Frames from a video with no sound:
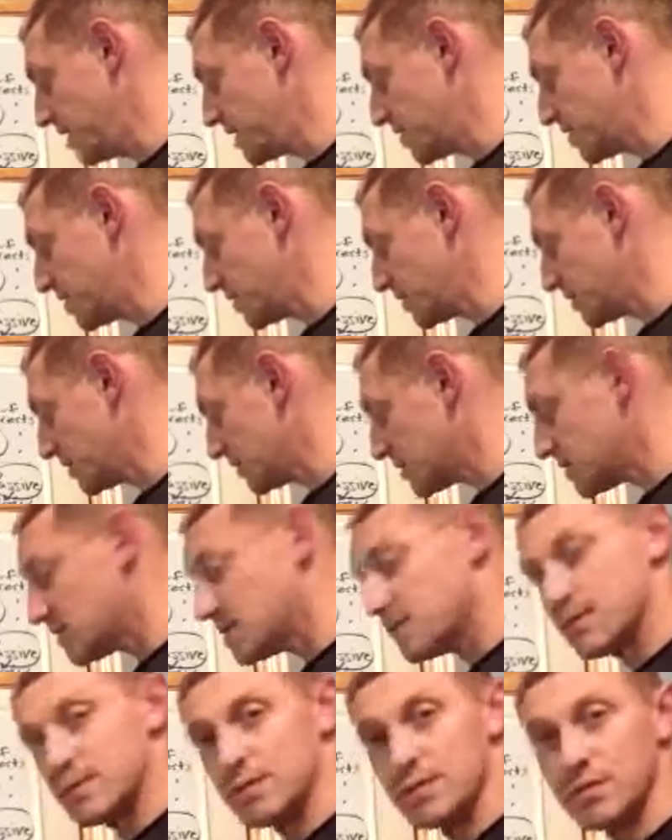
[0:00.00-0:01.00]
insurance.
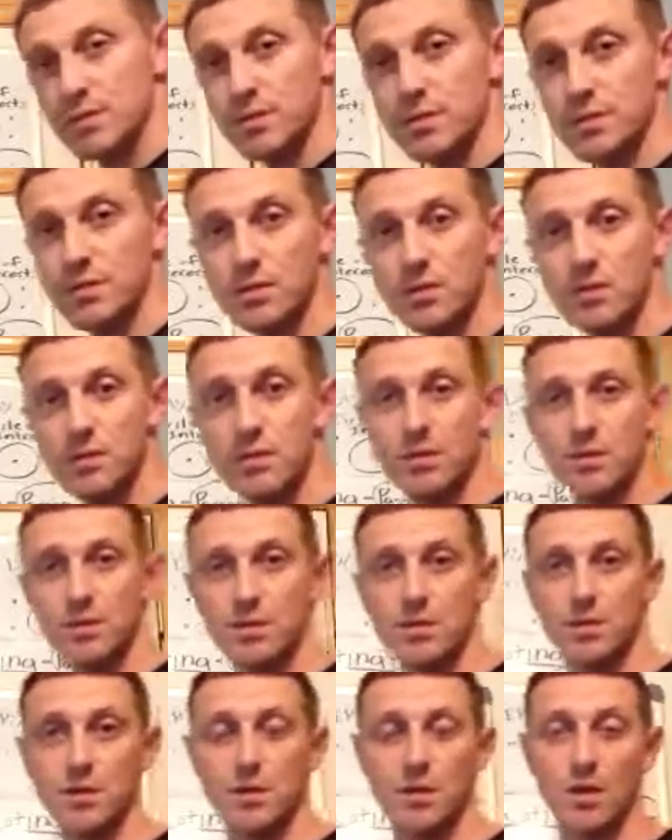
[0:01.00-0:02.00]

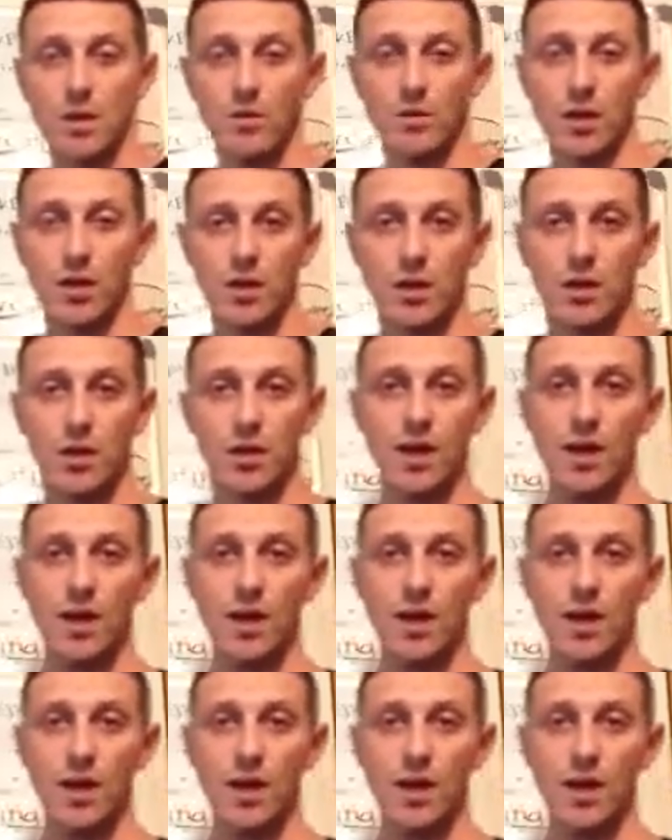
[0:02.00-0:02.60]
Okay?